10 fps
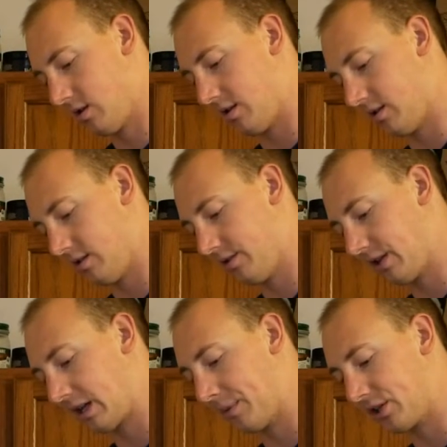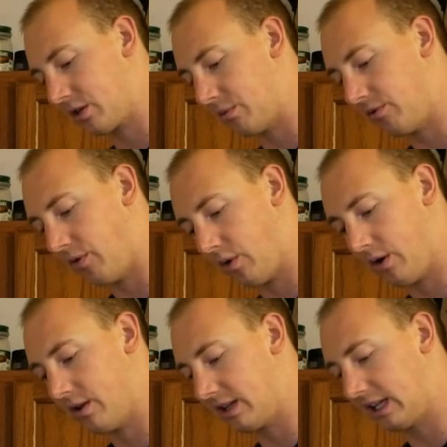I think I mentioned
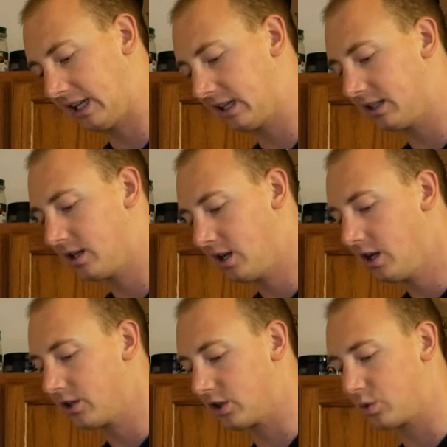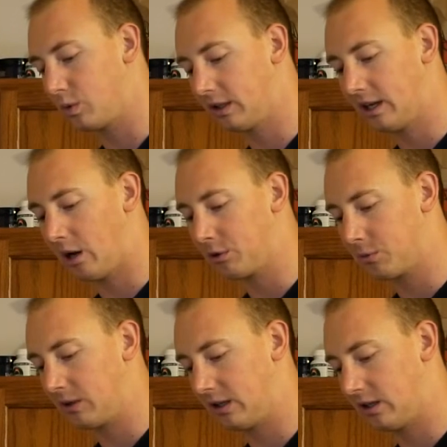before, the heat just really helps
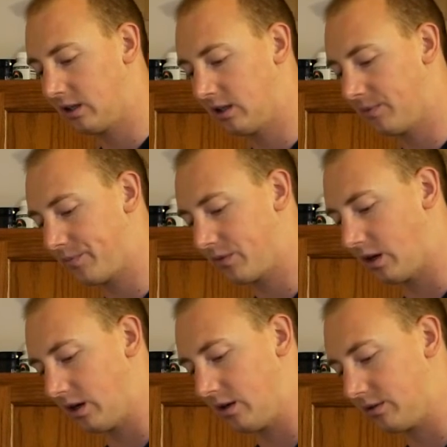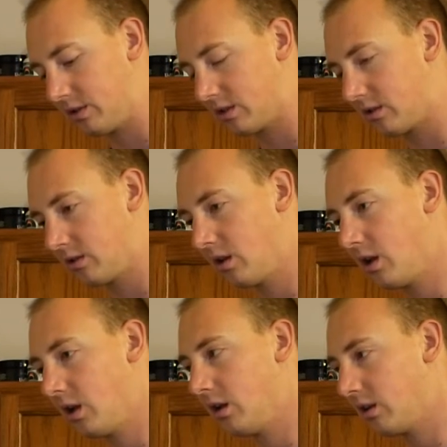me just
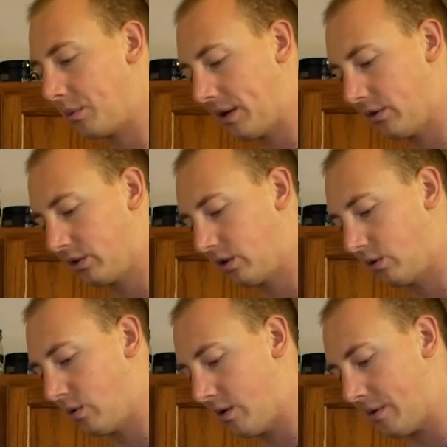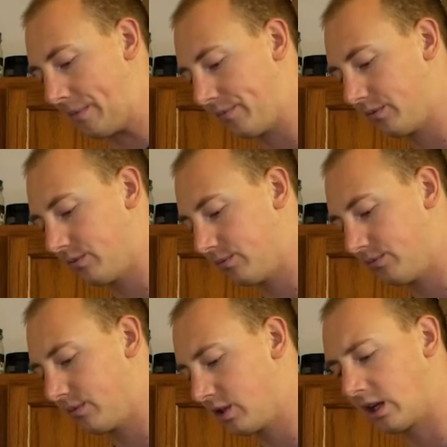to be able to
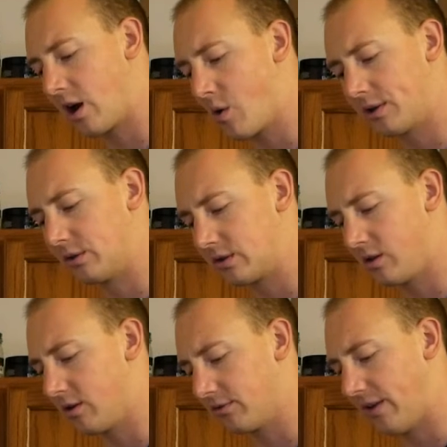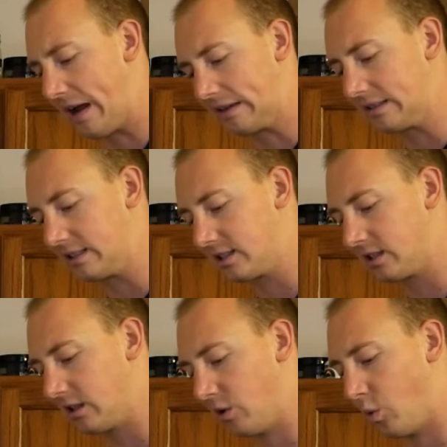go on this long fast.
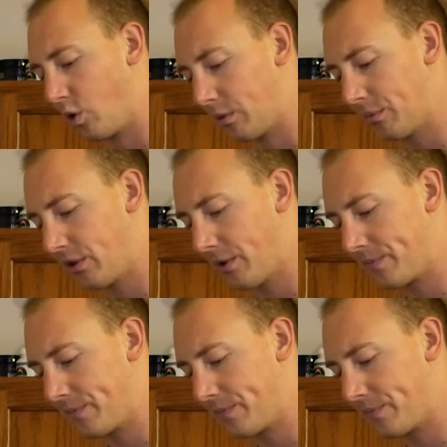It's the warmth.